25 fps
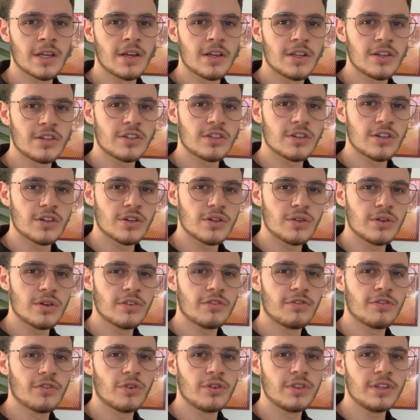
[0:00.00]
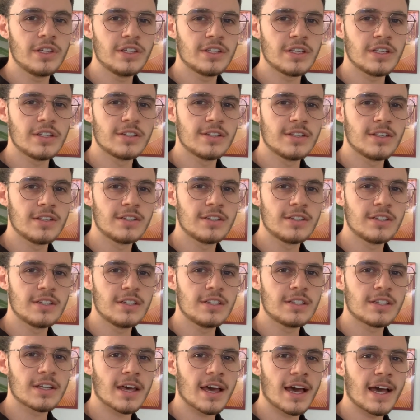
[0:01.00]
So for these
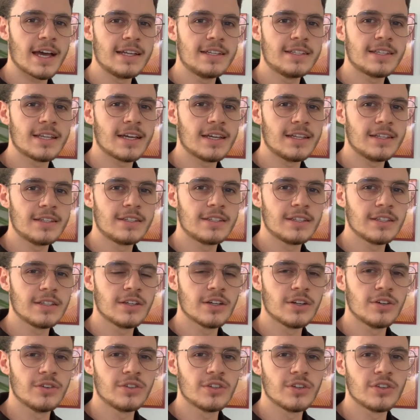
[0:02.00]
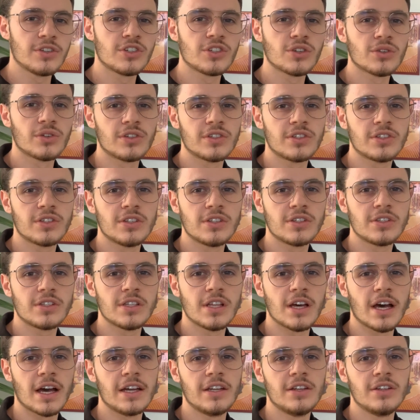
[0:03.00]
instances, I tend to go to sources
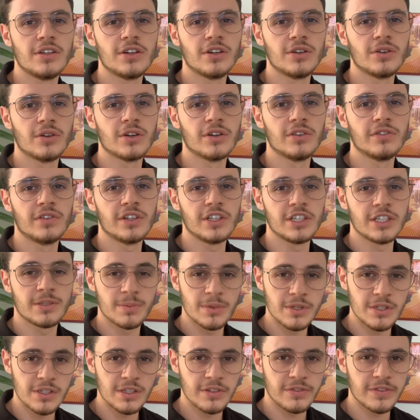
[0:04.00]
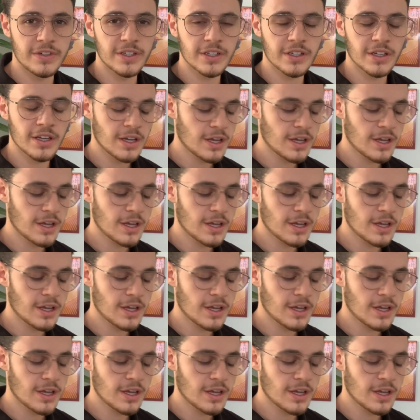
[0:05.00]
that I know are very specific.